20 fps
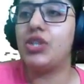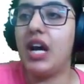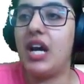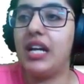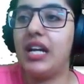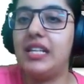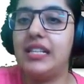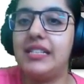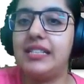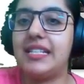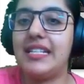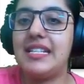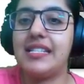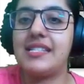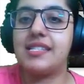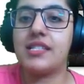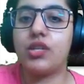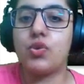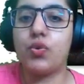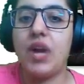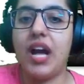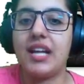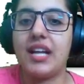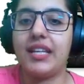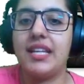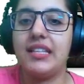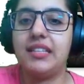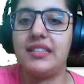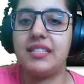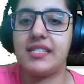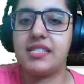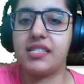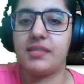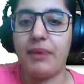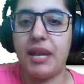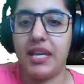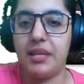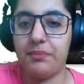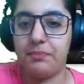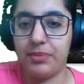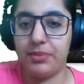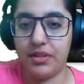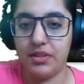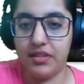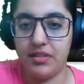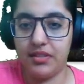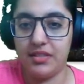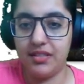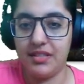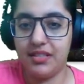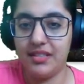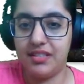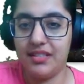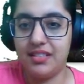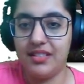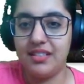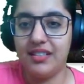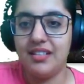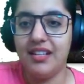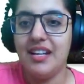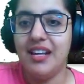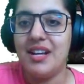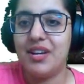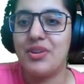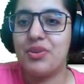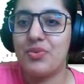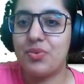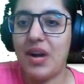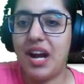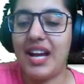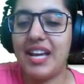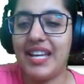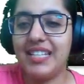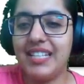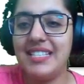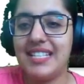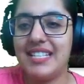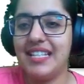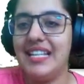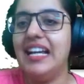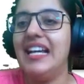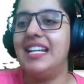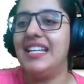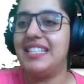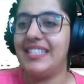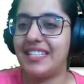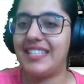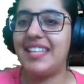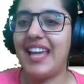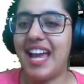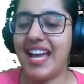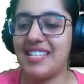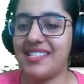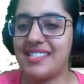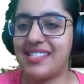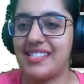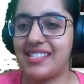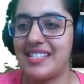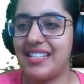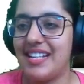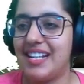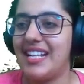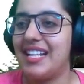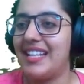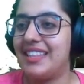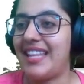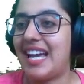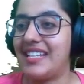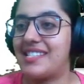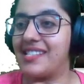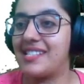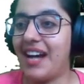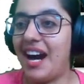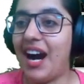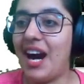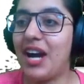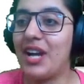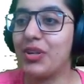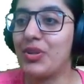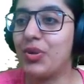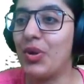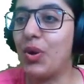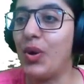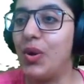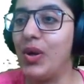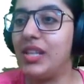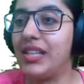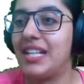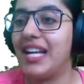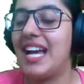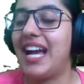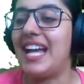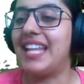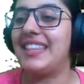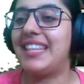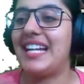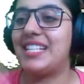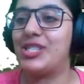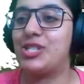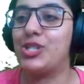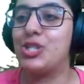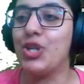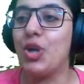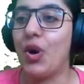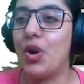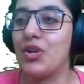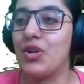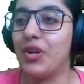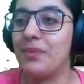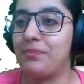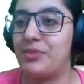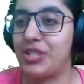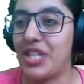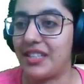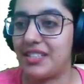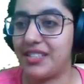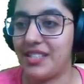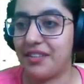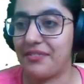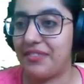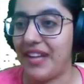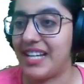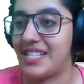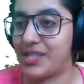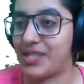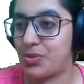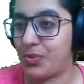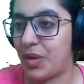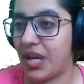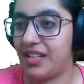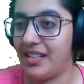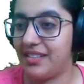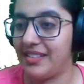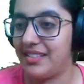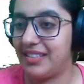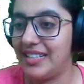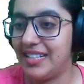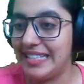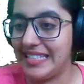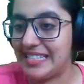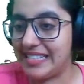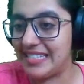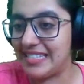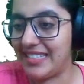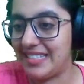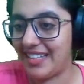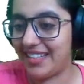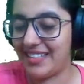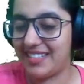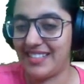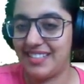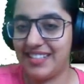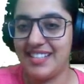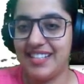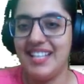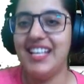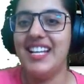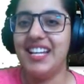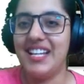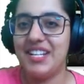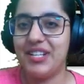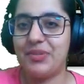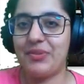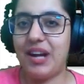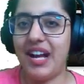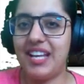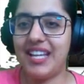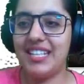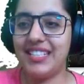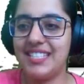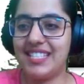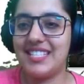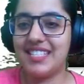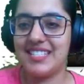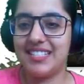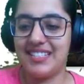child is cracking this paper, right? Yes, that's our goal and that's your objective as well, isn't it? Right?